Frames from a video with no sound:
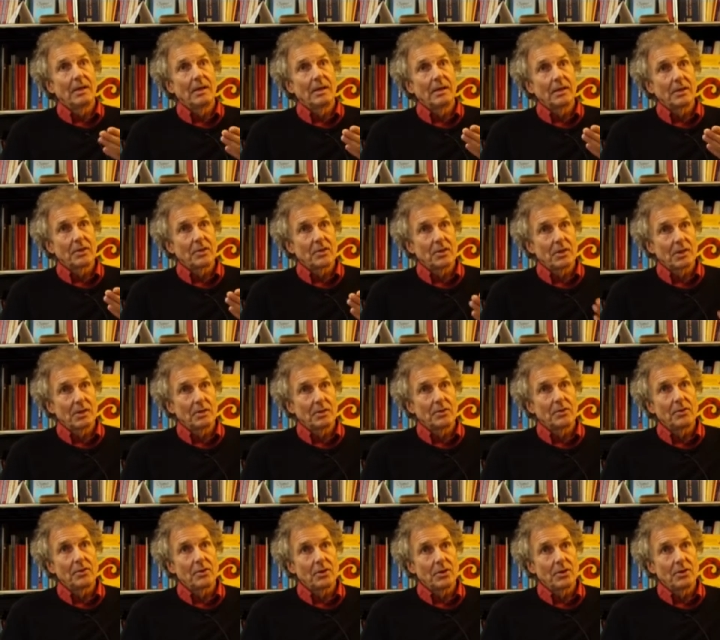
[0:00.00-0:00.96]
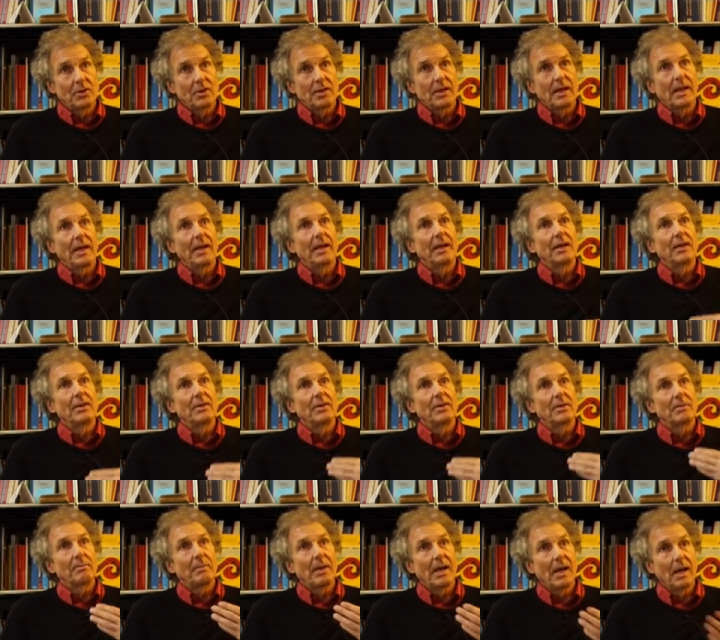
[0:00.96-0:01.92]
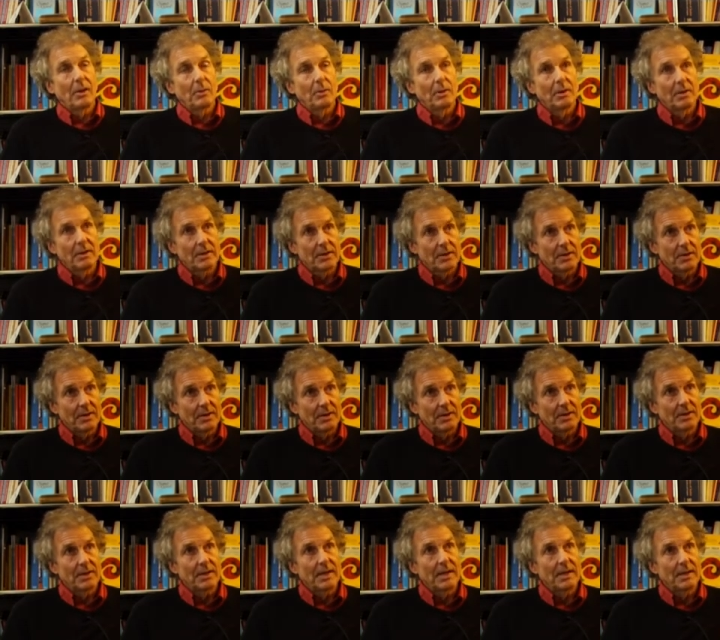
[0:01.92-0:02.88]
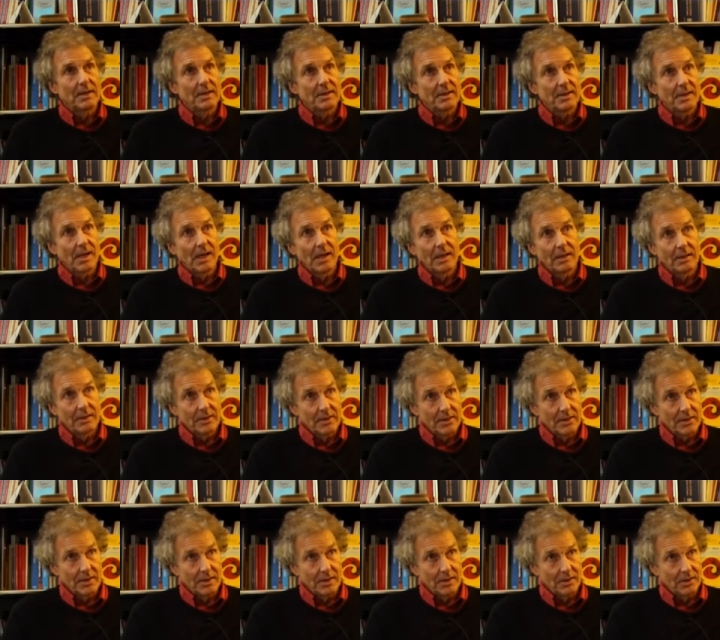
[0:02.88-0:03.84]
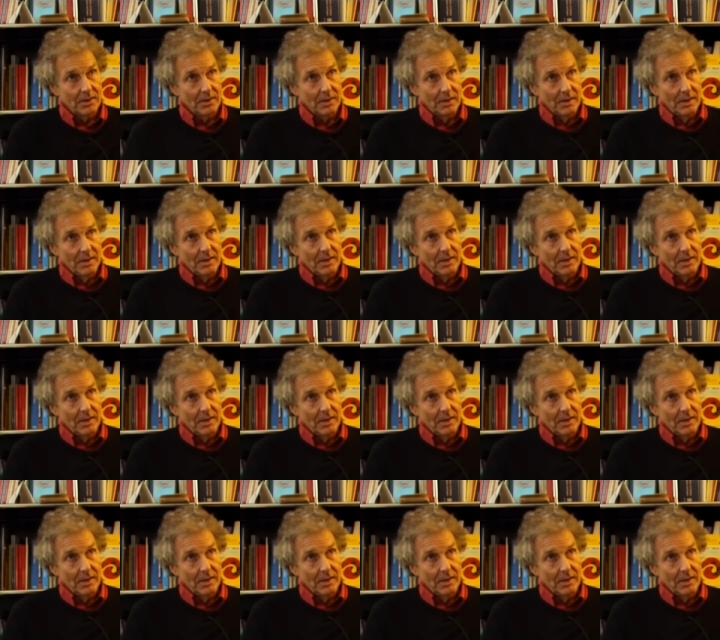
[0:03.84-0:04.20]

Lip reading: exclusion and powerlessness and silencing